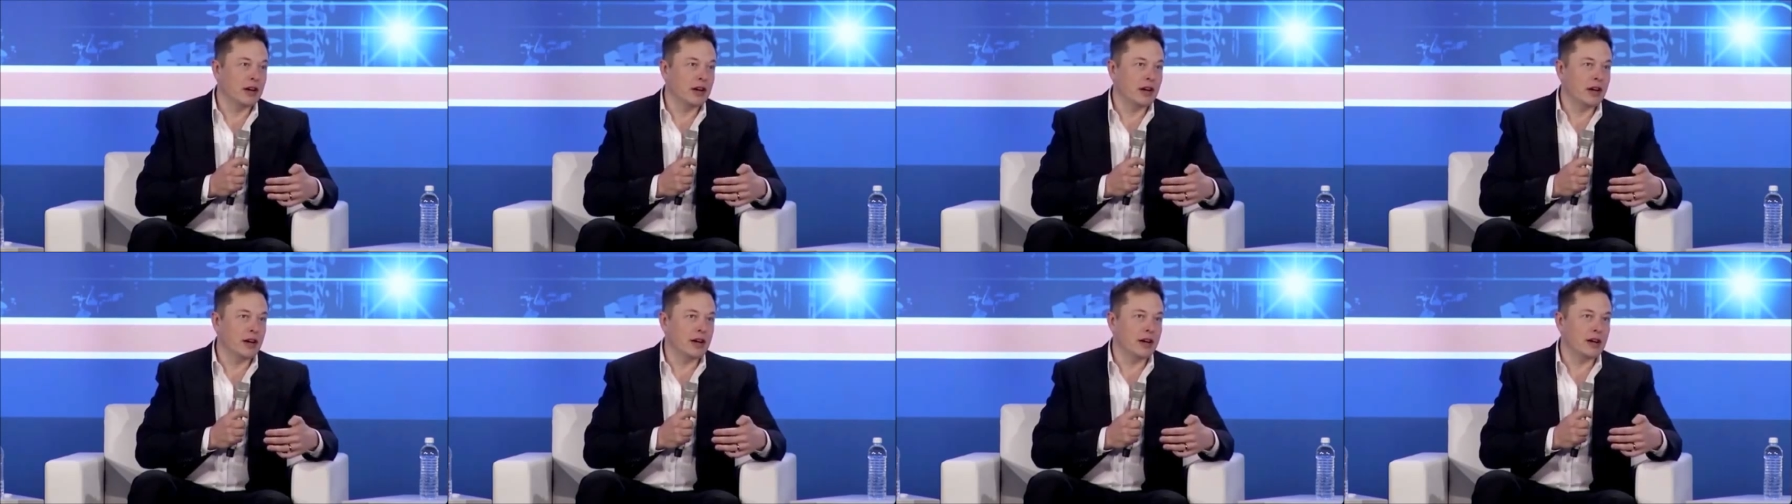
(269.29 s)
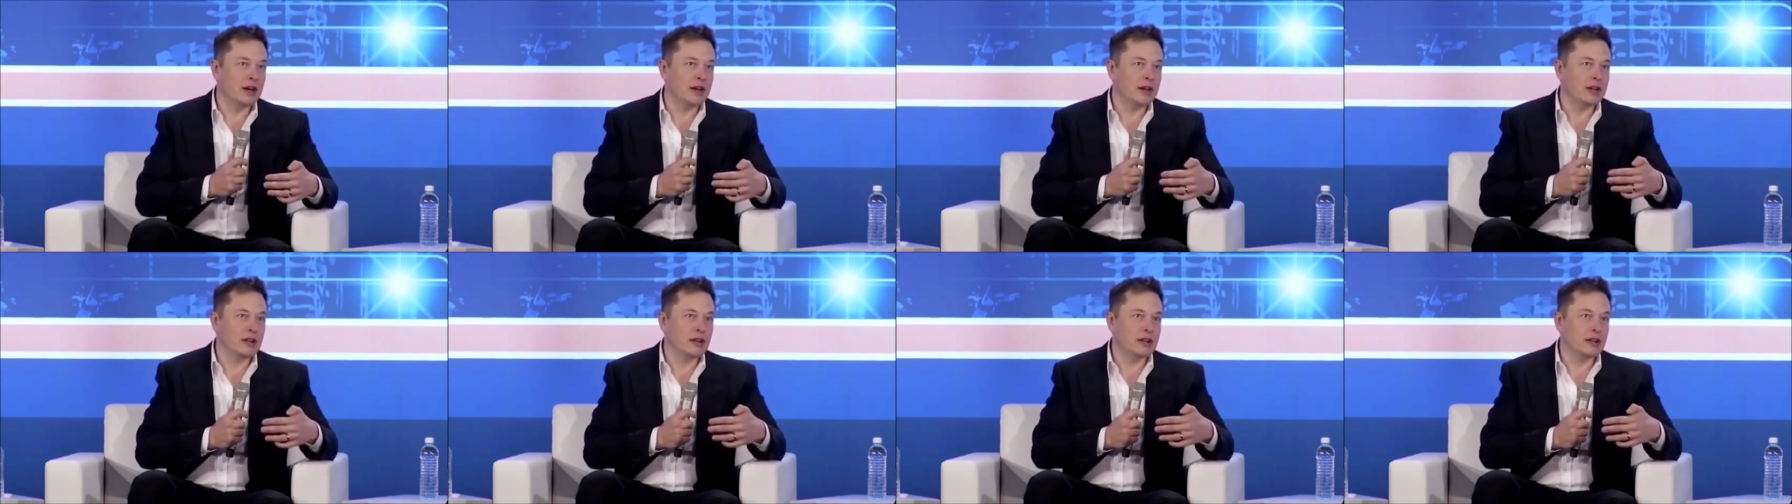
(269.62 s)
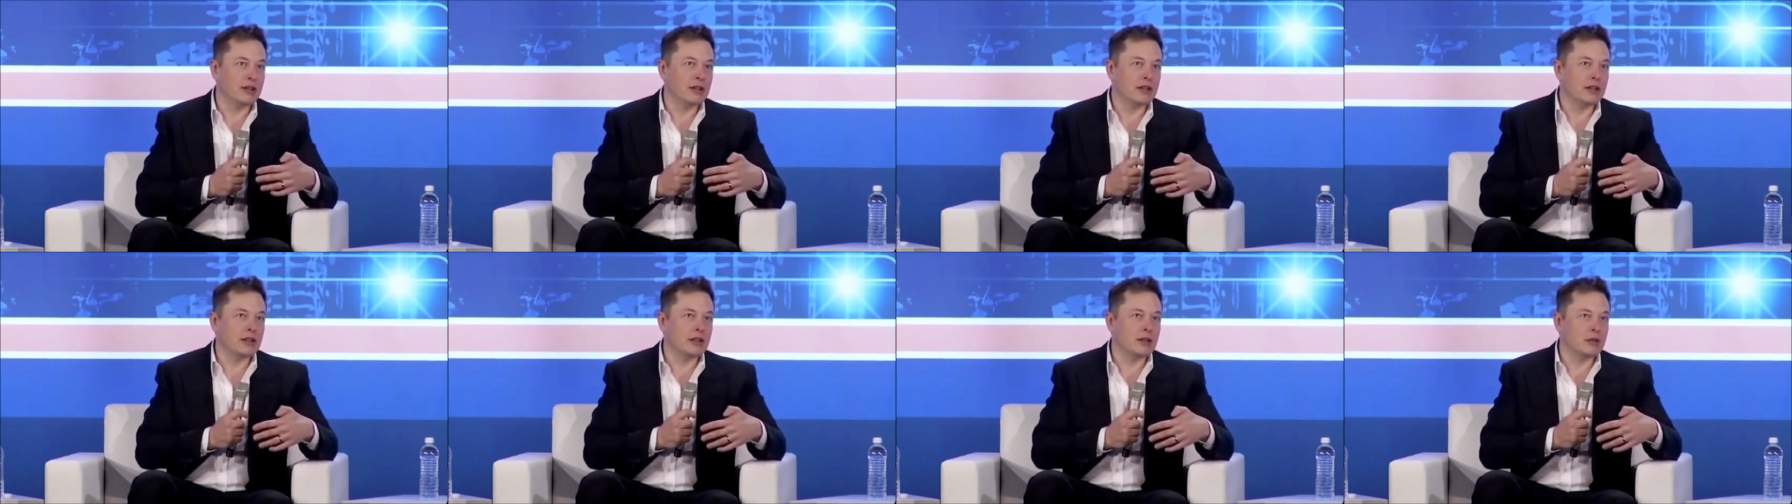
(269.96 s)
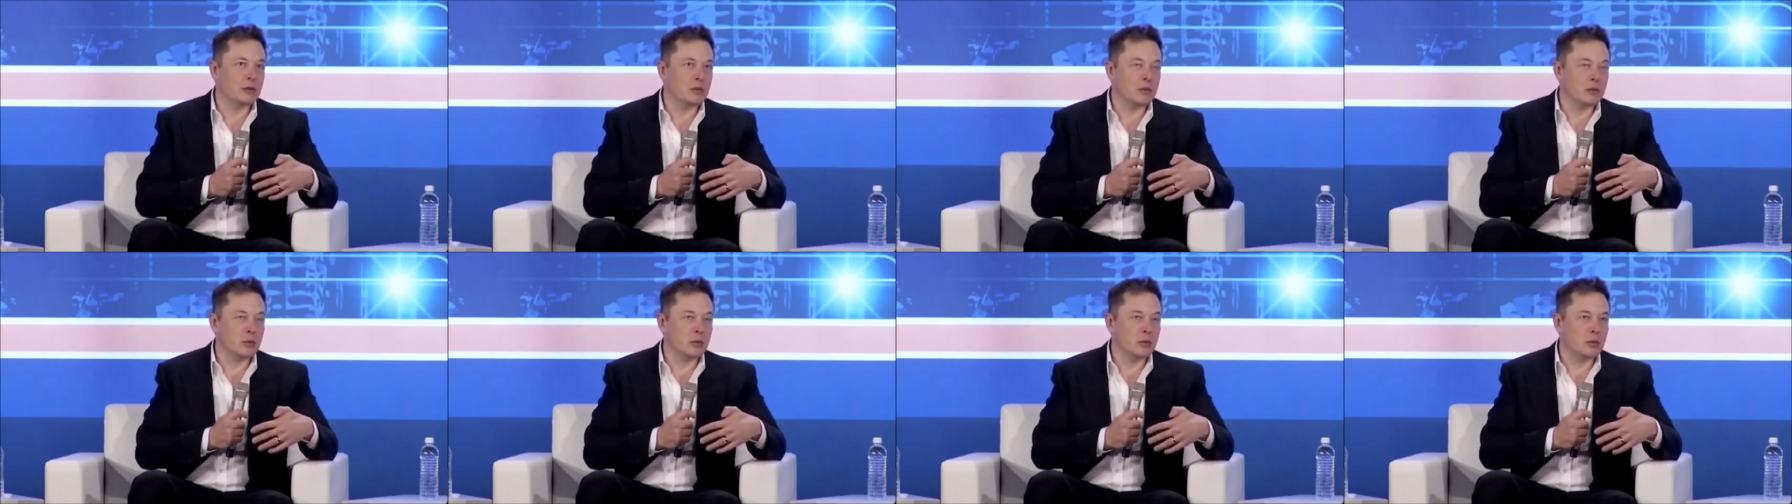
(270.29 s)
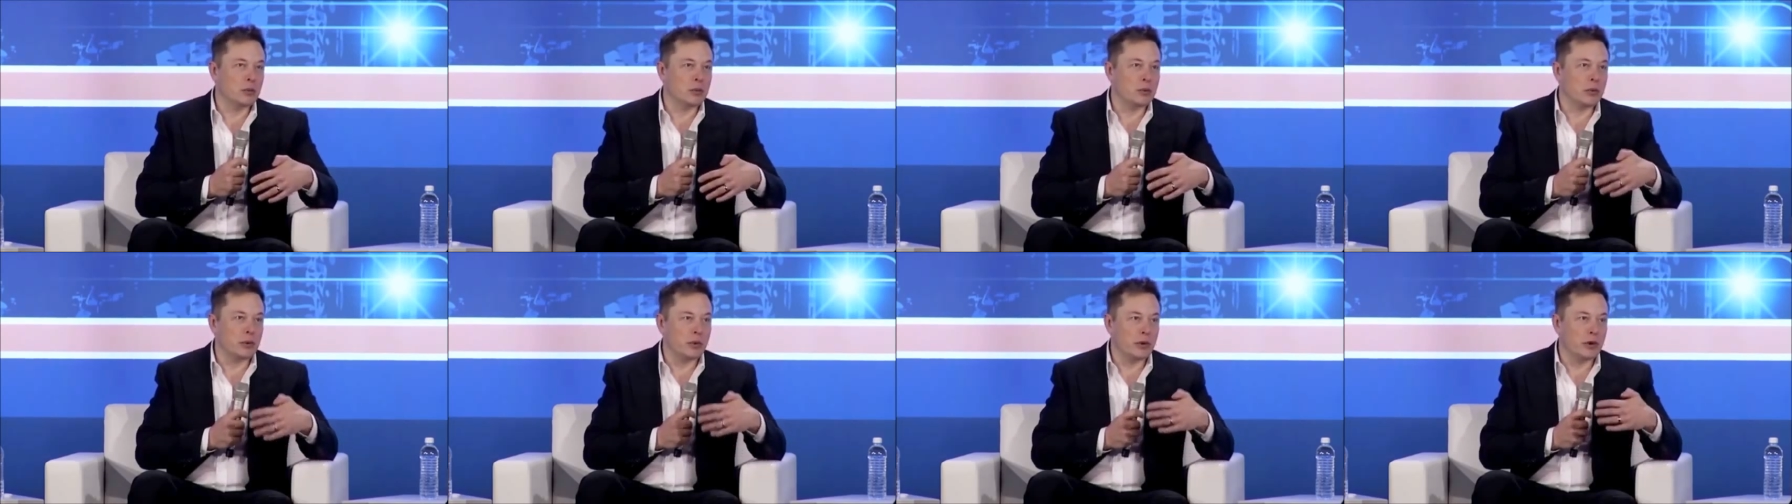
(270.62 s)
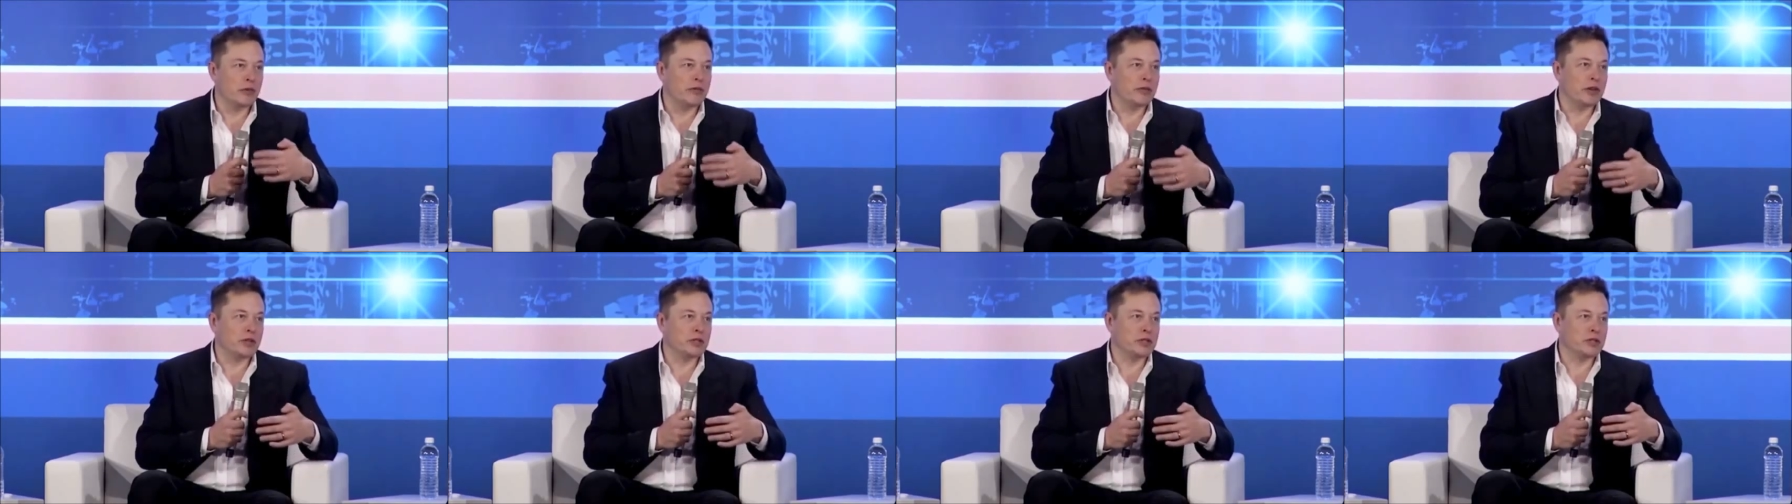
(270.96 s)
uh, we
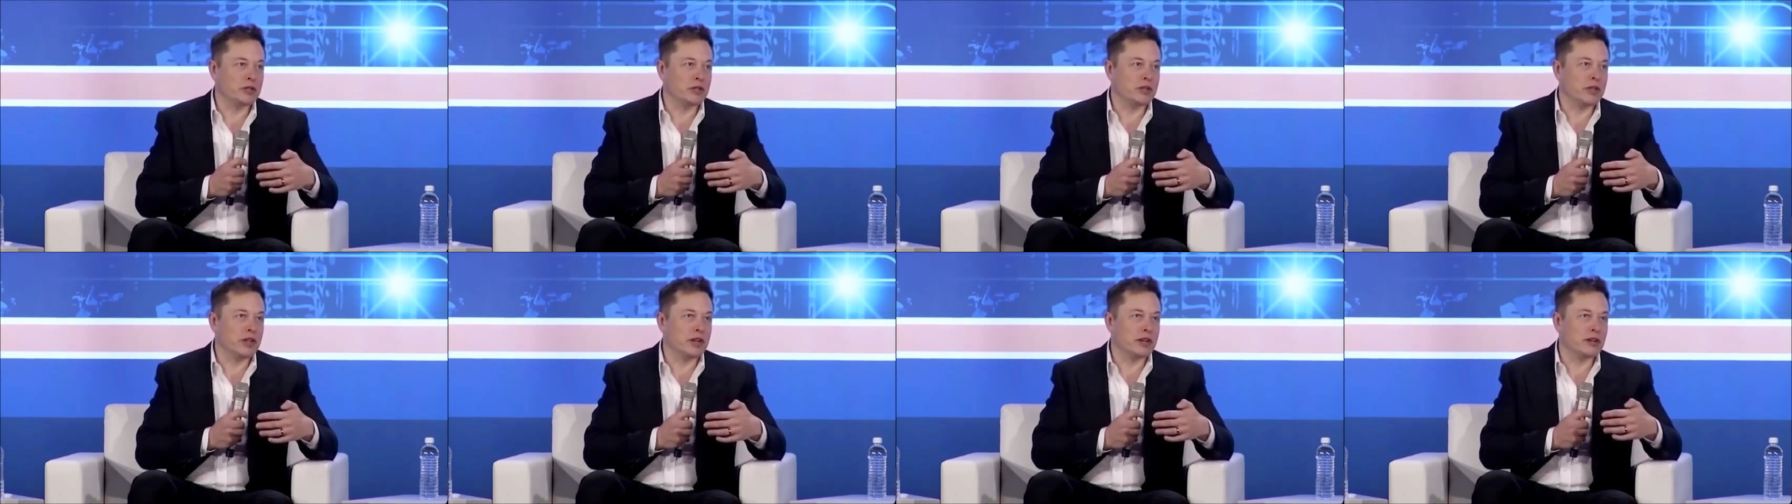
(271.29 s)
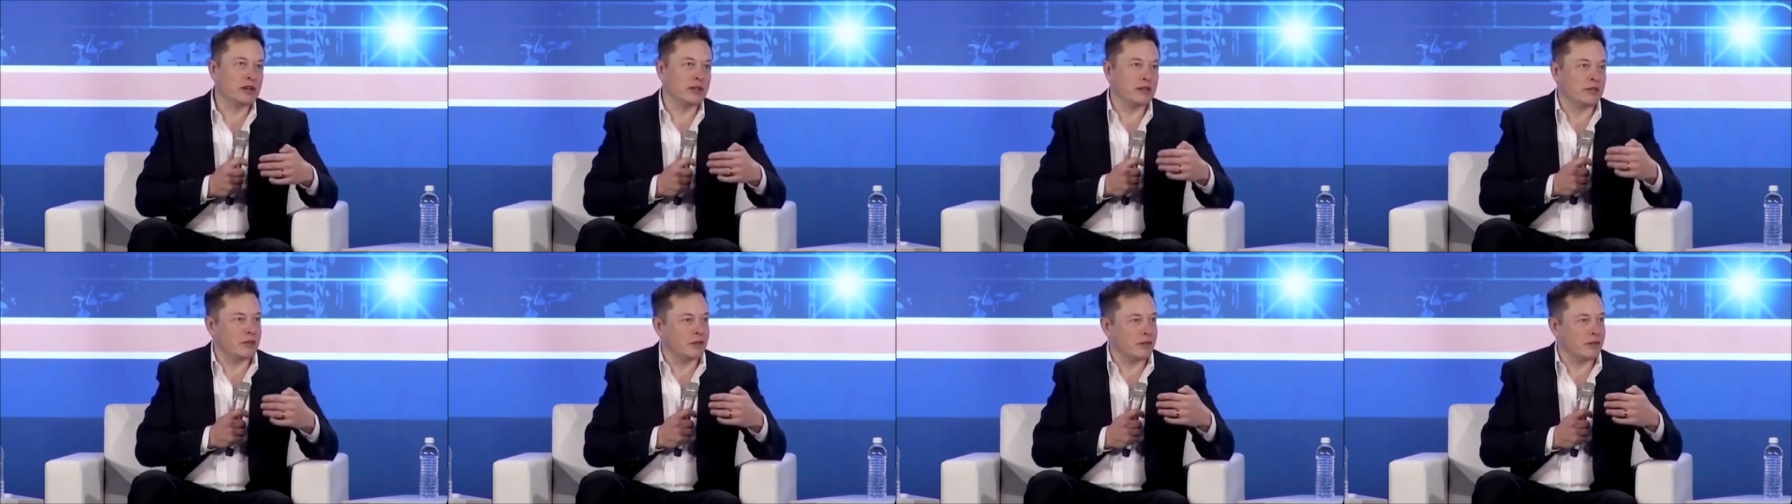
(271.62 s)
want to make sure that